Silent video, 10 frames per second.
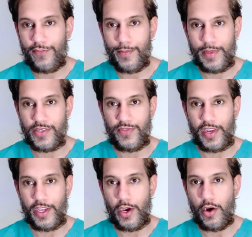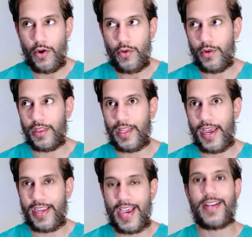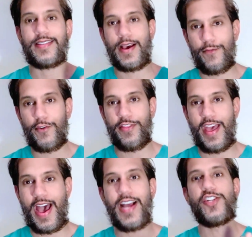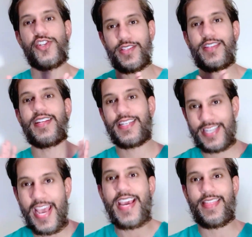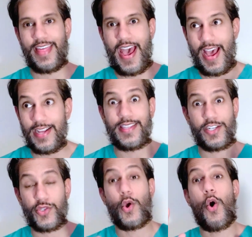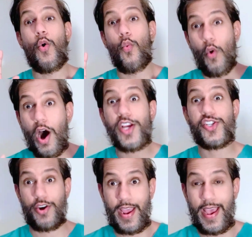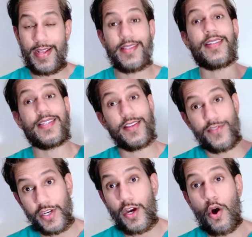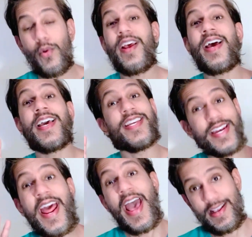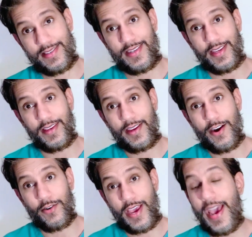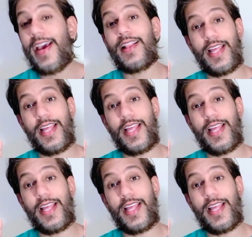from this video, like, except for that, just take that, is that just wash your hands. Because if you don't, you're nasty, okay?